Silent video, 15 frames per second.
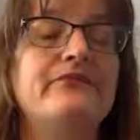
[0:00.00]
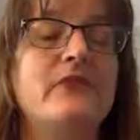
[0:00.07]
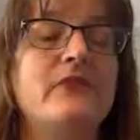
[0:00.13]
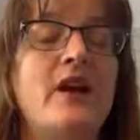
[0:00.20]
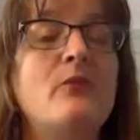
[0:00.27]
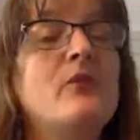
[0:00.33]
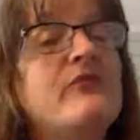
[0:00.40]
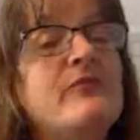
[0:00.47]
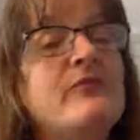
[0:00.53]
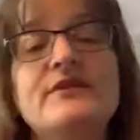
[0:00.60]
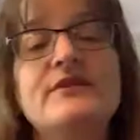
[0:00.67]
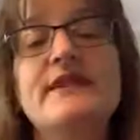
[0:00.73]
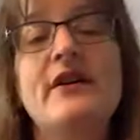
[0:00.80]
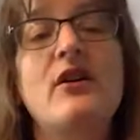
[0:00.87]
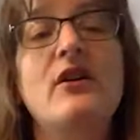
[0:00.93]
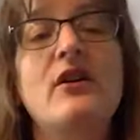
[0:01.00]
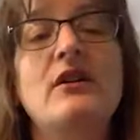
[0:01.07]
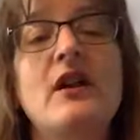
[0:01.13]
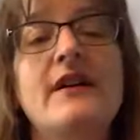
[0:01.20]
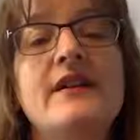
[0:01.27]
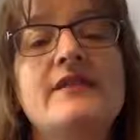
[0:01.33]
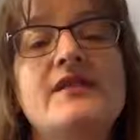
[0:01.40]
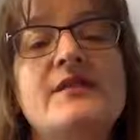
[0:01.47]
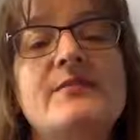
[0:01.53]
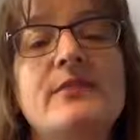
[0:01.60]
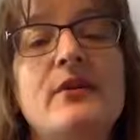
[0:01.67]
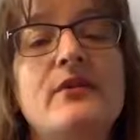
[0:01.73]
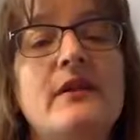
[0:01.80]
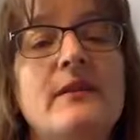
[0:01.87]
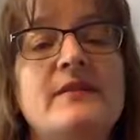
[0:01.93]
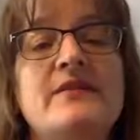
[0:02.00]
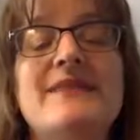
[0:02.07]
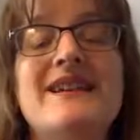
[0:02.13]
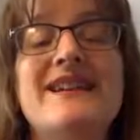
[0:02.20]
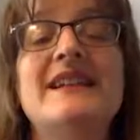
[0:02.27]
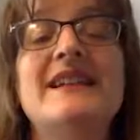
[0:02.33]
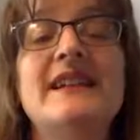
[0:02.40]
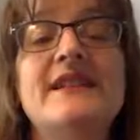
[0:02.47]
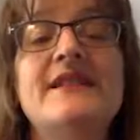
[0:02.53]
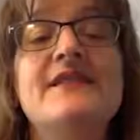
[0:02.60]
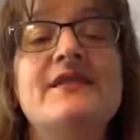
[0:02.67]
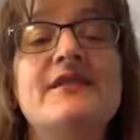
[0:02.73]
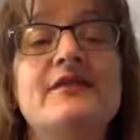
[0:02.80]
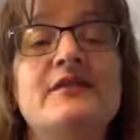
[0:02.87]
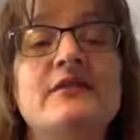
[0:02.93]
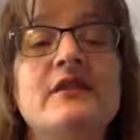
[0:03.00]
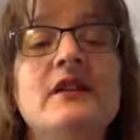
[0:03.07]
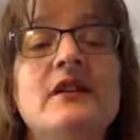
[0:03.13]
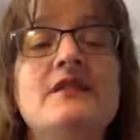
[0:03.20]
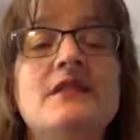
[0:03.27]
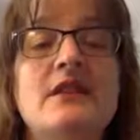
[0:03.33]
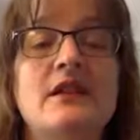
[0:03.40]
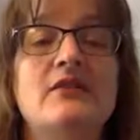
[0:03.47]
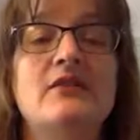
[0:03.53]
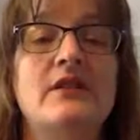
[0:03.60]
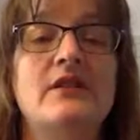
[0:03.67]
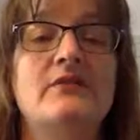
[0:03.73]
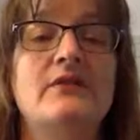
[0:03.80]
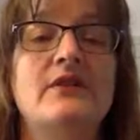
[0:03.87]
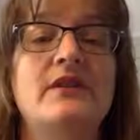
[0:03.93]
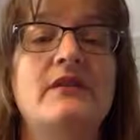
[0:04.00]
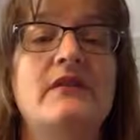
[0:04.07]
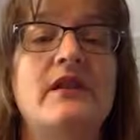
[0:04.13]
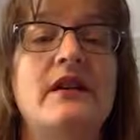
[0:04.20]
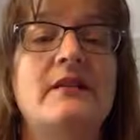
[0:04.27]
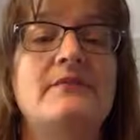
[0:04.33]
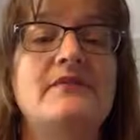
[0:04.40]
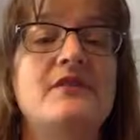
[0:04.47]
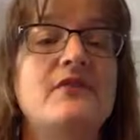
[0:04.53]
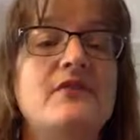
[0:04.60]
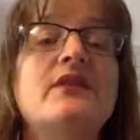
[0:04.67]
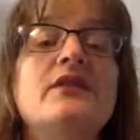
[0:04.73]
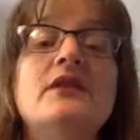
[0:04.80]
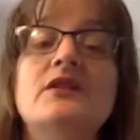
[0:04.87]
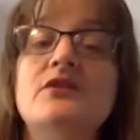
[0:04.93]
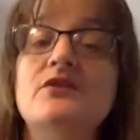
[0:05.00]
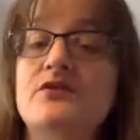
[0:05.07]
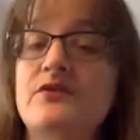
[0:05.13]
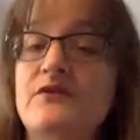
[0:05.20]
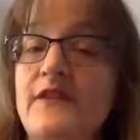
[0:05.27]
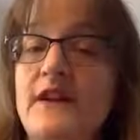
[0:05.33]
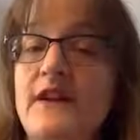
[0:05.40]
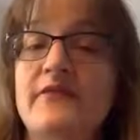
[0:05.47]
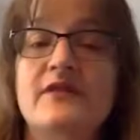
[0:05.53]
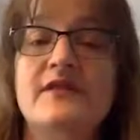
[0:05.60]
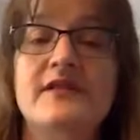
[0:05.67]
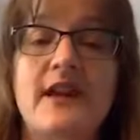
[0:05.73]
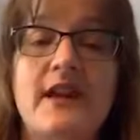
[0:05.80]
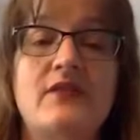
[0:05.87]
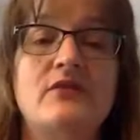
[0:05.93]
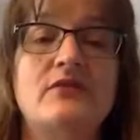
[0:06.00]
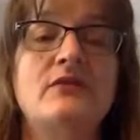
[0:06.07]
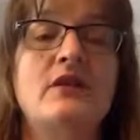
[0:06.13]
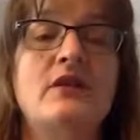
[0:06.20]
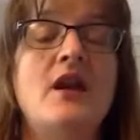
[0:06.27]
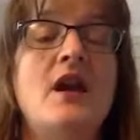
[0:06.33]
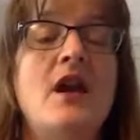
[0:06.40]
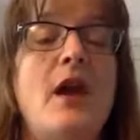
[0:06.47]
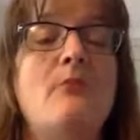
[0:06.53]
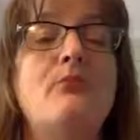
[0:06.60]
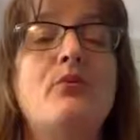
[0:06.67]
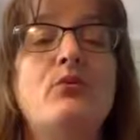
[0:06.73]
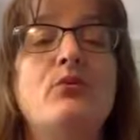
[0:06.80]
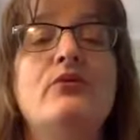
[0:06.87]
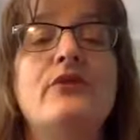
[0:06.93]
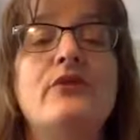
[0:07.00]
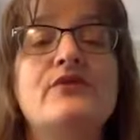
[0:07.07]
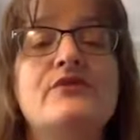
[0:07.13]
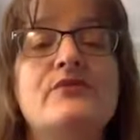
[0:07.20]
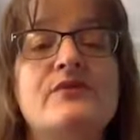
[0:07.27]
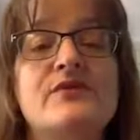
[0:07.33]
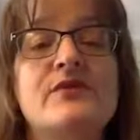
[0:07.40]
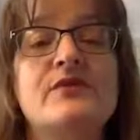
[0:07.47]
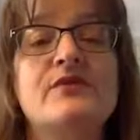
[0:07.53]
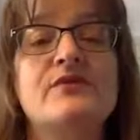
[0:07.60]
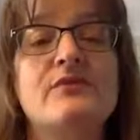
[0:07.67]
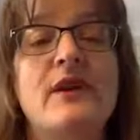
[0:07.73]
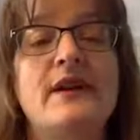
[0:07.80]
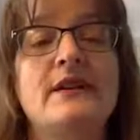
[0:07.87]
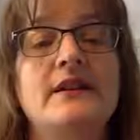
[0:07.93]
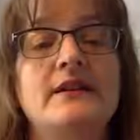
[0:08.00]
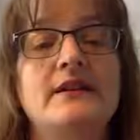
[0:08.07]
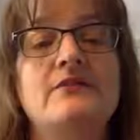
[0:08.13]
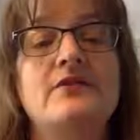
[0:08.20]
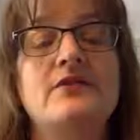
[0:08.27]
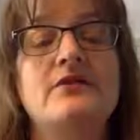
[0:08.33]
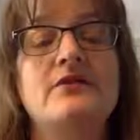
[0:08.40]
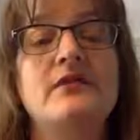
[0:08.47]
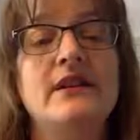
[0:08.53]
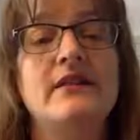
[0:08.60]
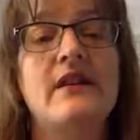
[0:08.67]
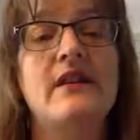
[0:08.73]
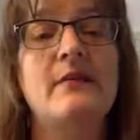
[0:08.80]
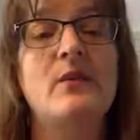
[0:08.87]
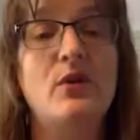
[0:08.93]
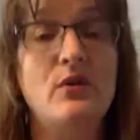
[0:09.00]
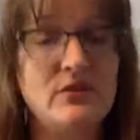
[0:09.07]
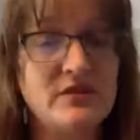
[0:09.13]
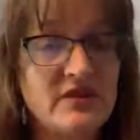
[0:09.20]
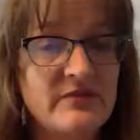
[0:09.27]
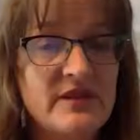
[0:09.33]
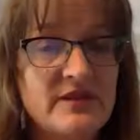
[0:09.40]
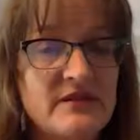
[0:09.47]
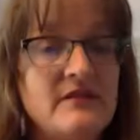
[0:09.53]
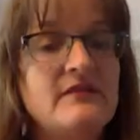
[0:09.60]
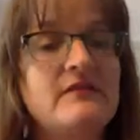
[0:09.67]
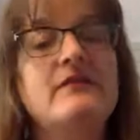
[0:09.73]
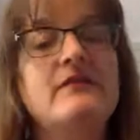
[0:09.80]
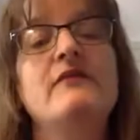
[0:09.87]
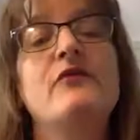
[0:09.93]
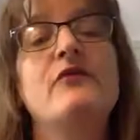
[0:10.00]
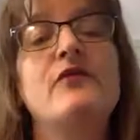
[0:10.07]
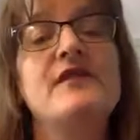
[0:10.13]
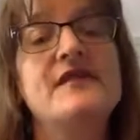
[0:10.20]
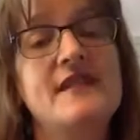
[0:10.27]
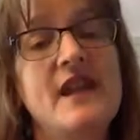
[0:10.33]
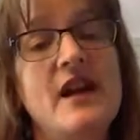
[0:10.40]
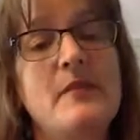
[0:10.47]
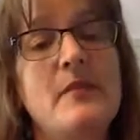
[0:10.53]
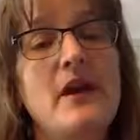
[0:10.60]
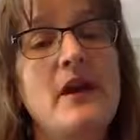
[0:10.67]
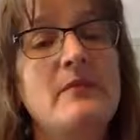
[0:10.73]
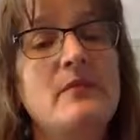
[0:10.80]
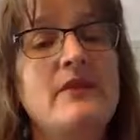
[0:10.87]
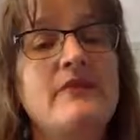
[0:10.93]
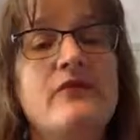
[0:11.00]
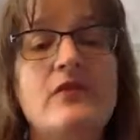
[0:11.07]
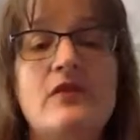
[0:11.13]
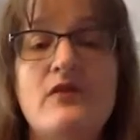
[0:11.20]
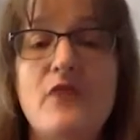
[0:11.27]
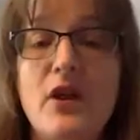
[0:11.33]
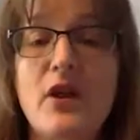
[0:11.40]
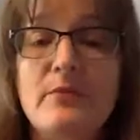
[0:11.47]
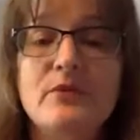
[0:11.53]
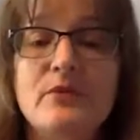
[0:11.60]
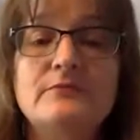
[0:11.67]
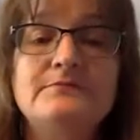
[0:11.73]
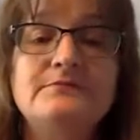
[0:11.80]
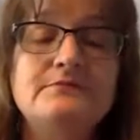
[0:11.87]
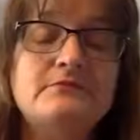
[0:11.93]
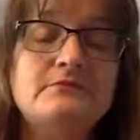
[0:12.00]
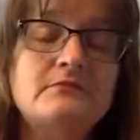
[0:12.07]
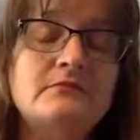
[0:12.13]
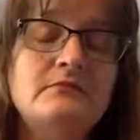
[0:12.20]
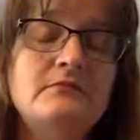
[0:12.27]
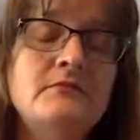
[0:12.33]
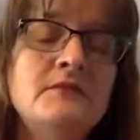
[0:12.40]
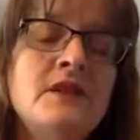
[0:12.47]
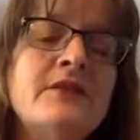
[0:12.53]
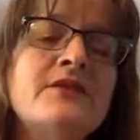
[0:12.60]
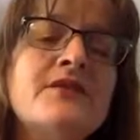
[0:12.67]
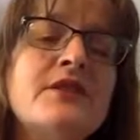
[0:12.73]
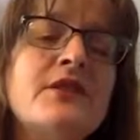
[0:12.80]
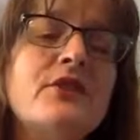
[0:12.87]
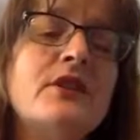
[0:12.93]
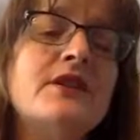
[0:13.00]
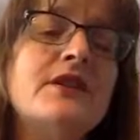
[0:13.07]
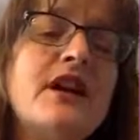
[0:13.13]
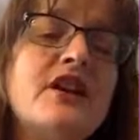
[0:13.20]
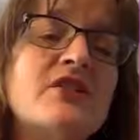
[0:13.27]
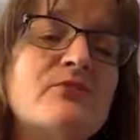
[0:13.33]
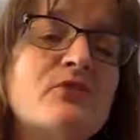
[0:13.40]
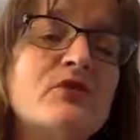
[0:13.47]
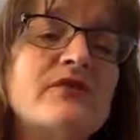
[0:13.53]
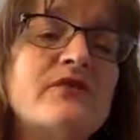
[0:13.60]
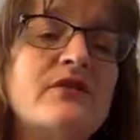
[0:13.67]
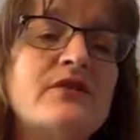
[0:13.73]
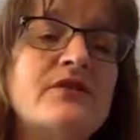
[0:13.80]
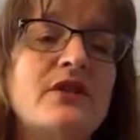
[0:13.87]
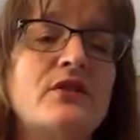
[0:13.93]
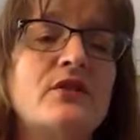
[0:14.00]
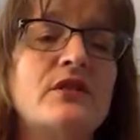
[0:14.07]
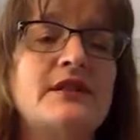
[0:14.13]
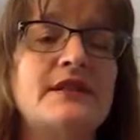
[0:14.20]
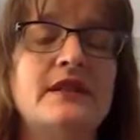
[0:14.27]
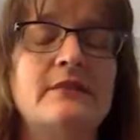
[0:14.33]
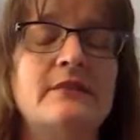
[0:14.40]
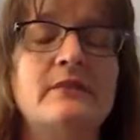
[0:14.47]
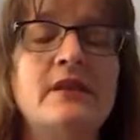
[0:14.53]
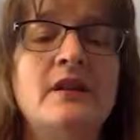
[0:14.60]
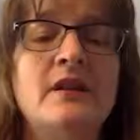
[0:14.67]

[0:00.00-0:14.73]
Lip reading: And we've built out our alliances program to make it easier to integrate with GitLab. So now you can use your favorite scanner and pull those results right into GitLab Ultimate for the CI pipeline for the developer and the security dashboards for the security team.